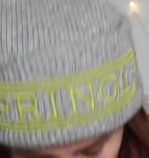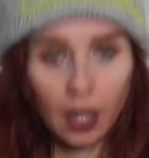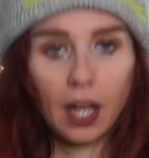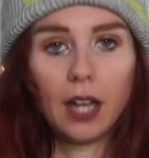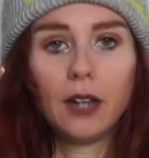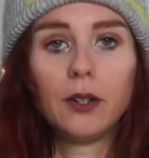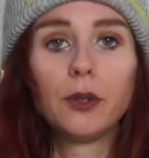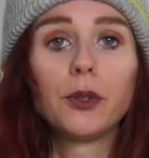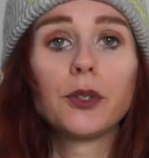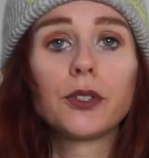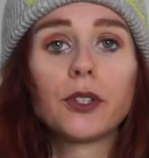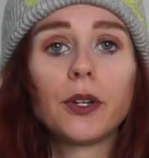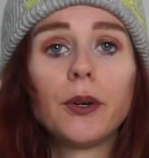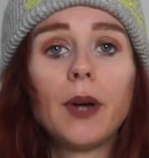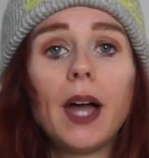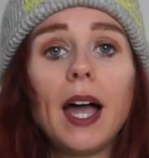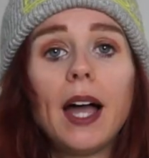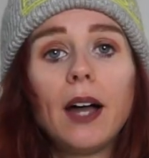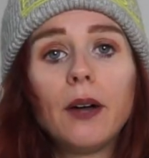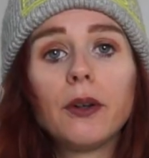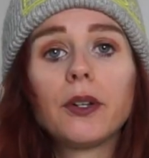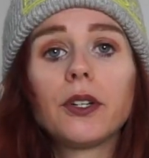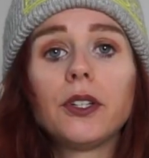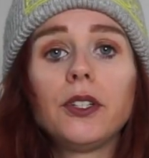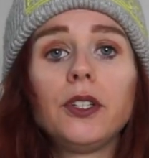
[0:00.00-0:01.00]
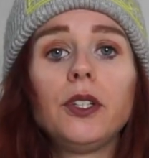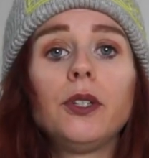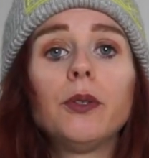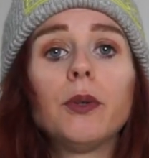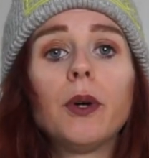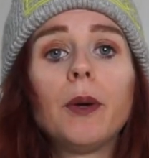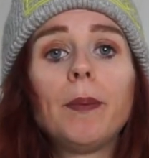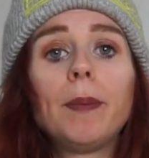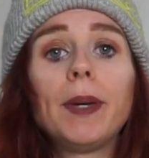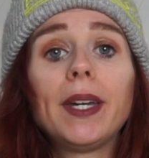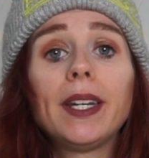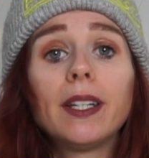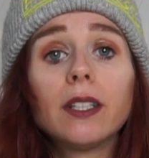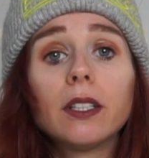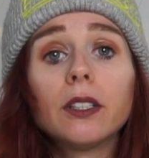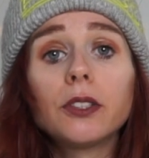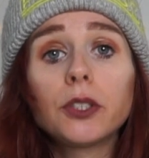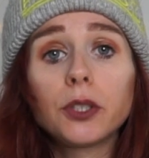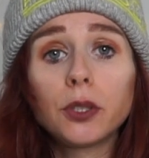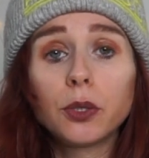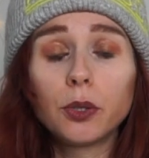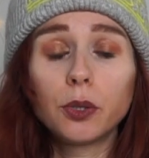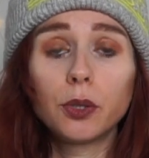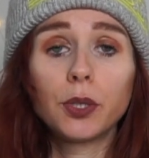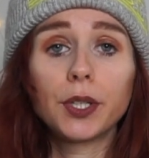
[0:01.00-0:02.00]
And also, how can you appeal
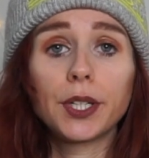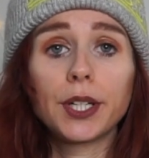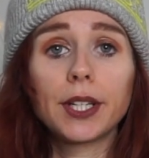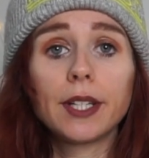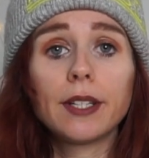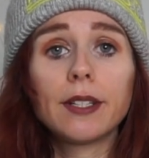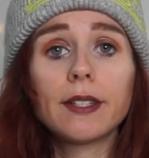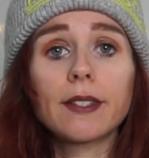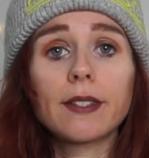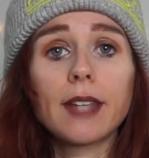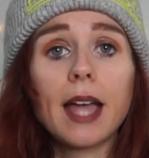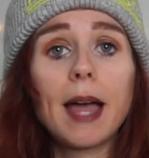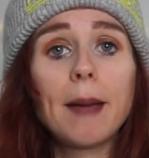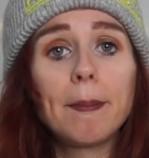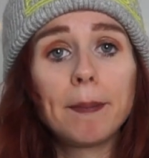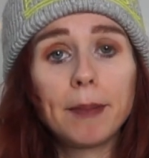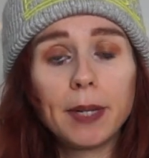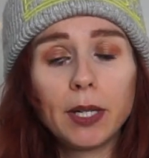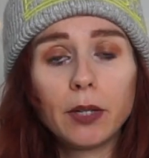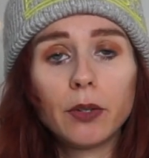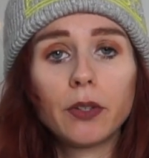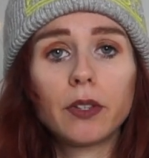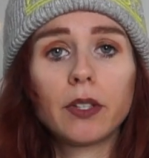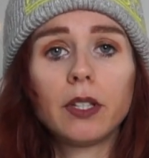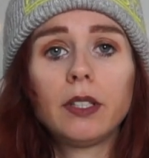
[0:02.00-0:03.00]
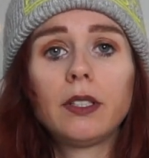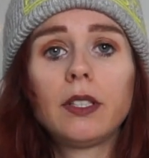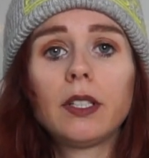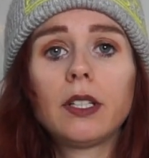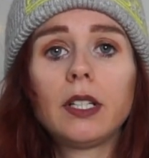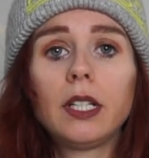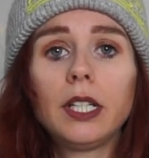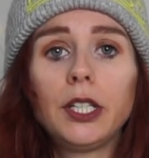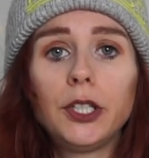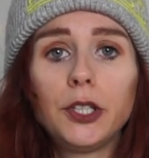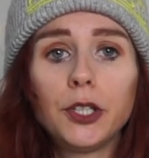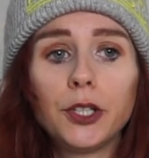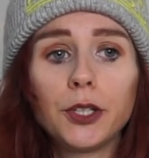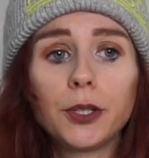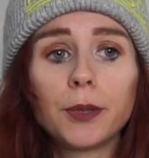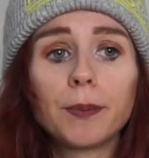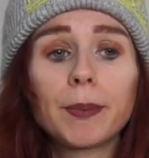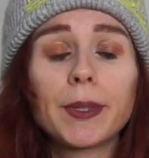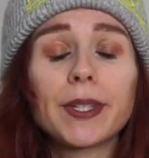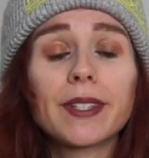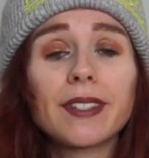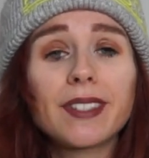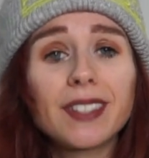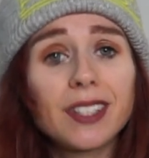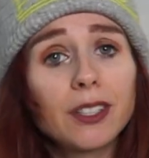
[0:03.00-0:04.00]
to your audience and be authentically you,
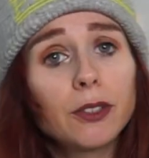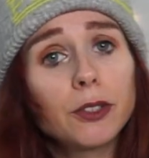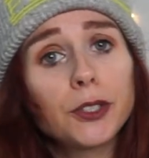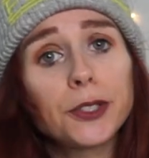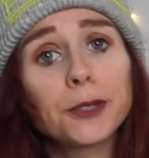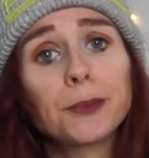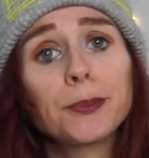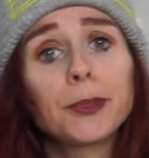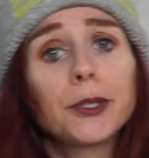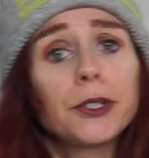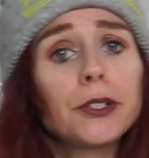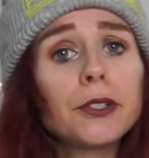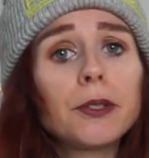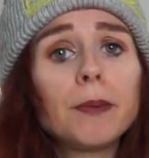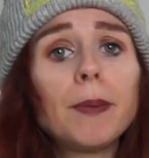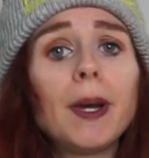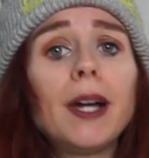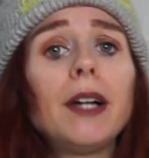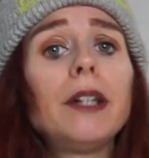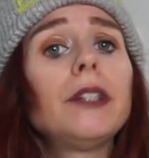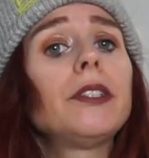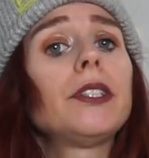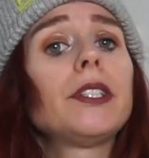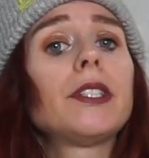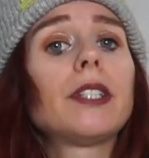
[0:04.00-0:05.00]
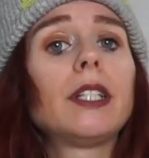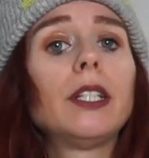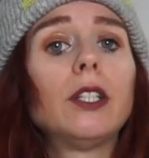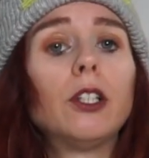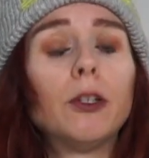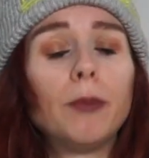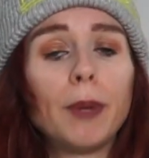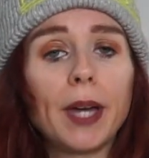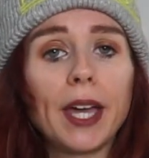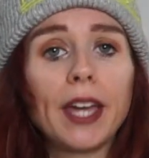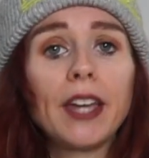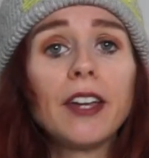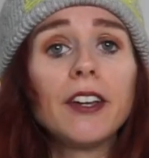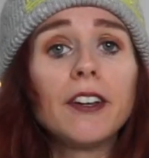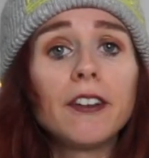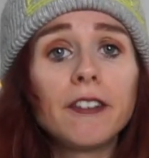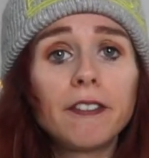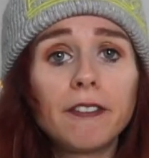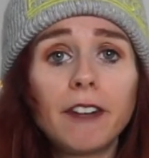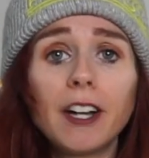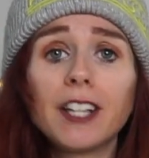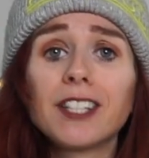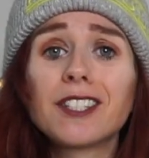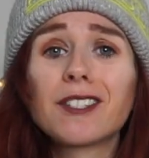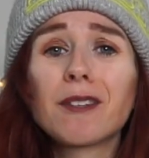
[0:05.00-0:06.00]
but still just push the boundaries a little bit?
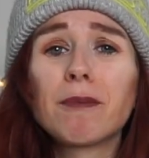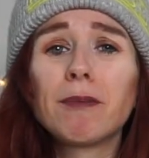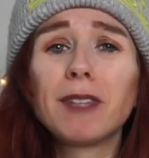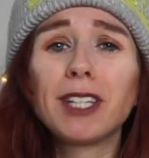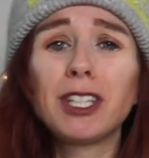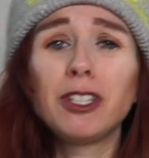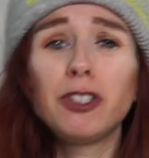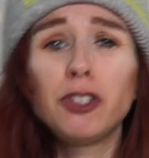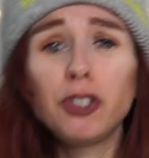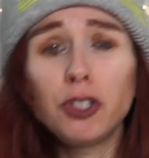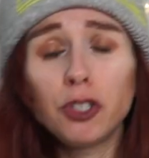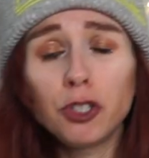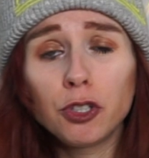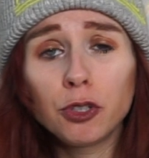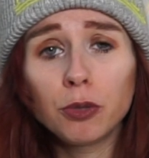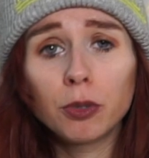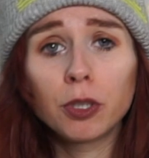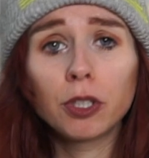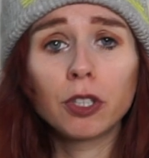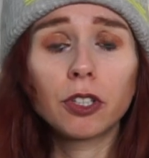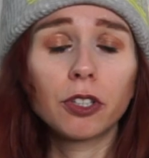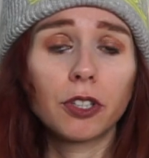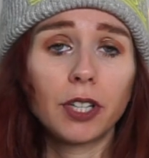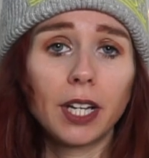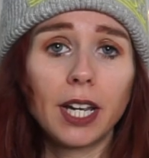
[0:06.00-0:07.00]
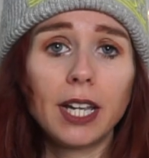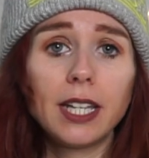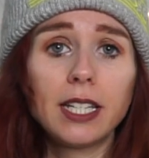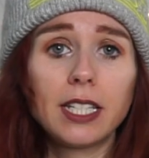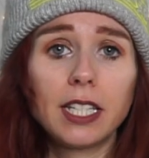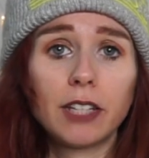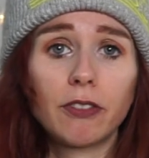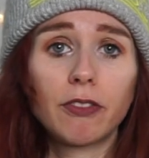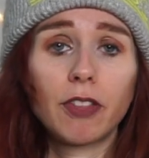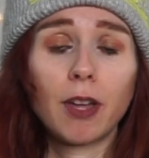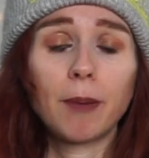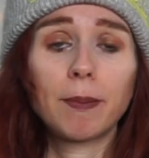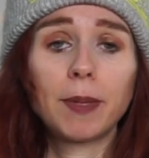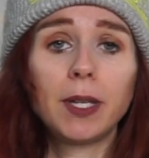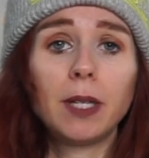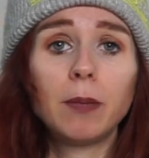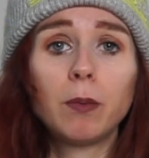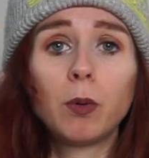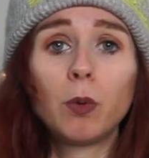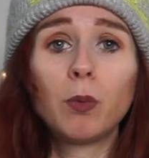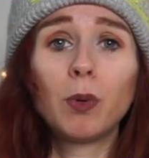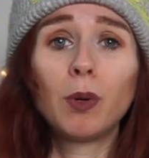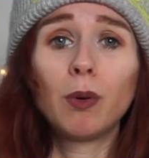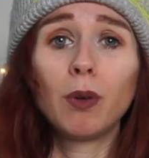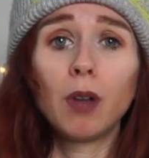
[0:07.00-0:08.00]
Find something new and creative that
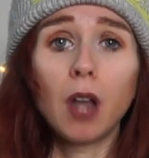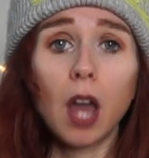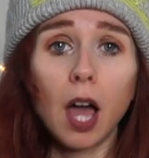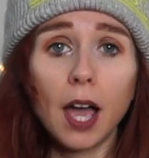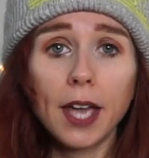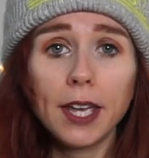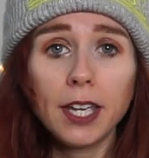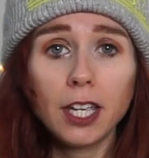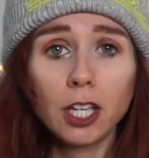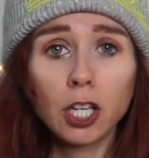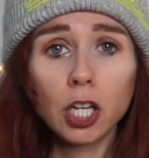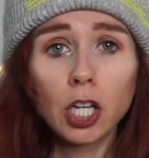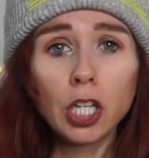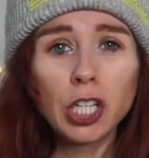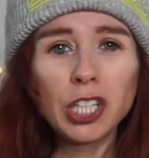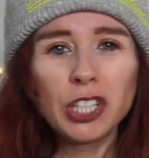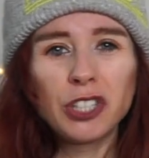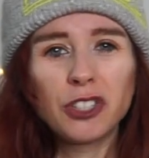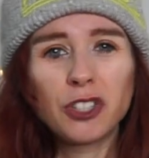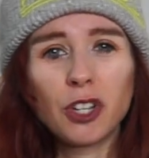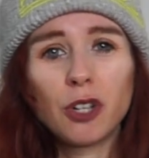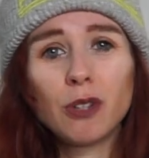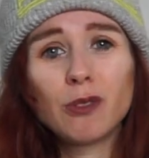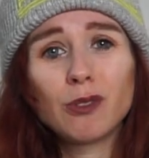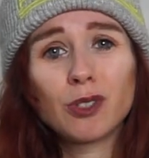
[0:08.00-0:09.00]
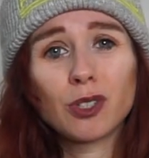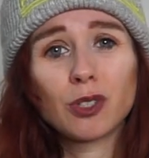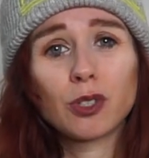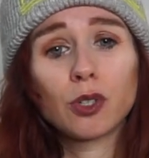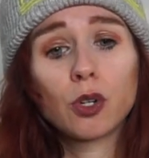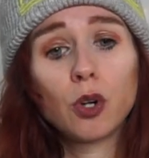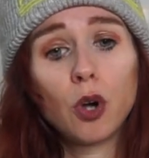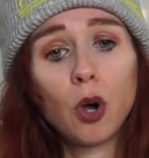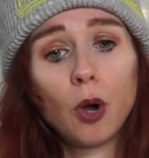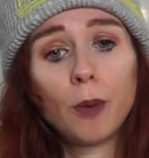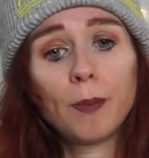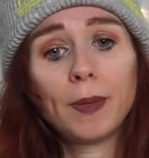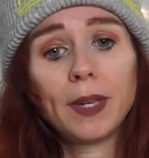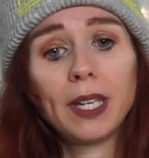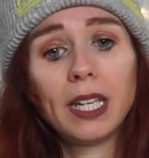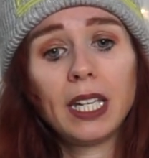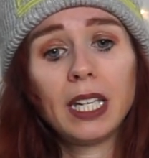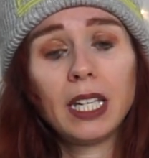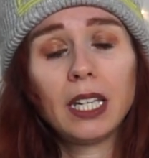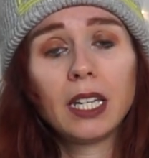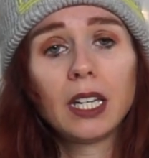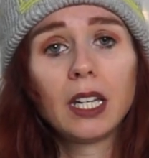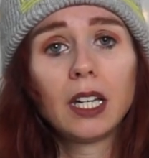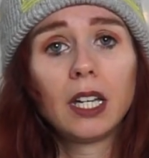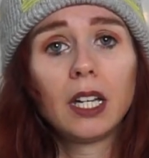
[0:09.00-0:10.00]
people will like. Don't just
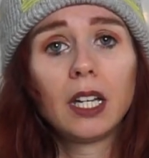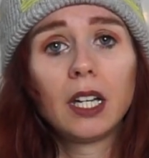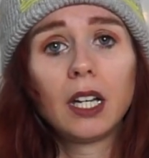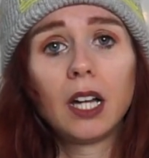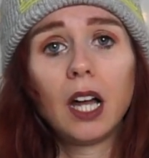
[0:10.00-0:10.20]
copy.